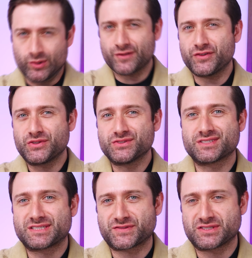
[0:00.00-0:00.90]
what if you use
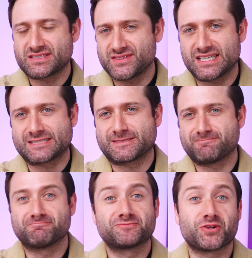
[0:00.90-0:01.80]
a different device?
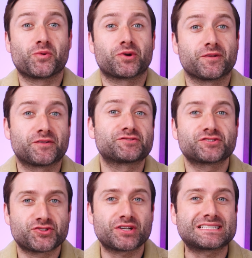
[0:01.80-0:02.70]
Don't worry, there's a
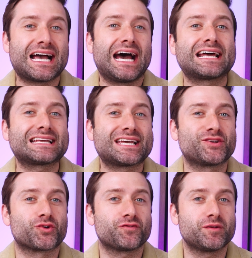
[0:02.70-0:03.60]
trick to how to get
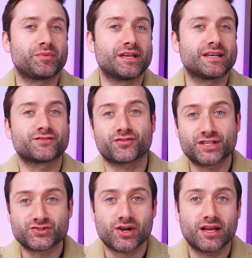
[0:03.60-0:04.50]
NordVPN free
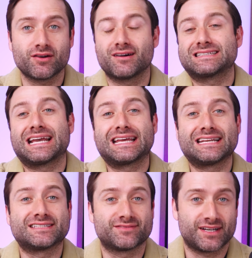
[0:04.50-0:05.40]
trial on
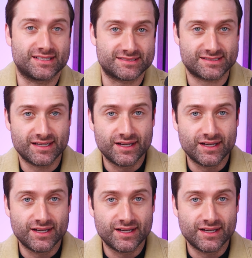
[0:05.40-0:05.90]
any device.